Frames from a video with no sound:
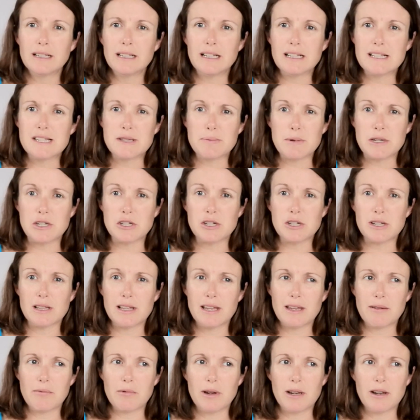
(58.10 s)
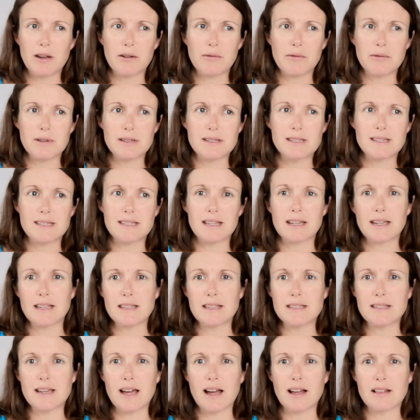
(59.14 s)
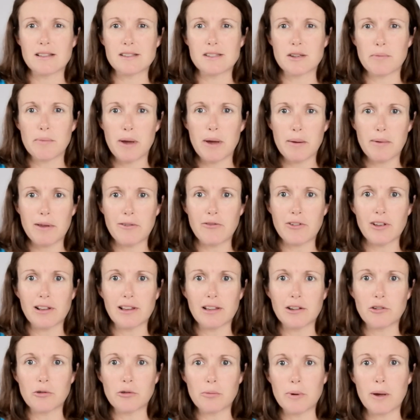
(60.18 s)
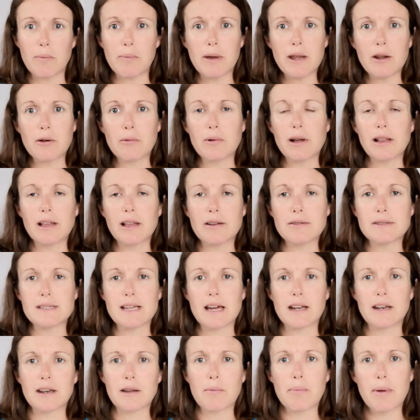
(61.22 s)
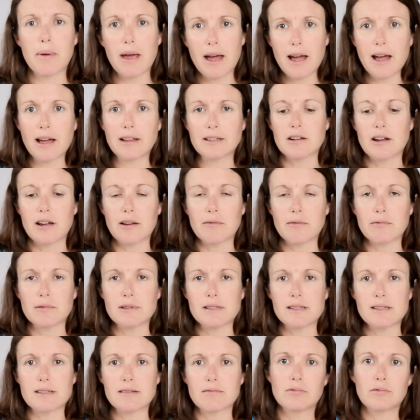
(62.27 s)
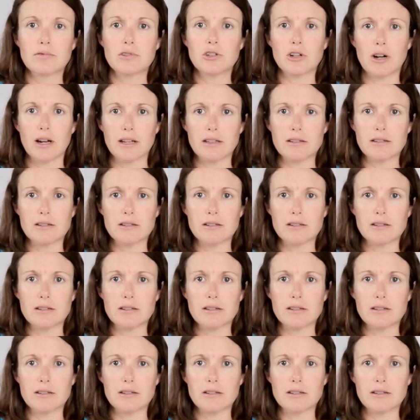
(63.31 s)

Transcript: especially when I was sitting down, so it made me feel a little bit better while I was out and about. I was trying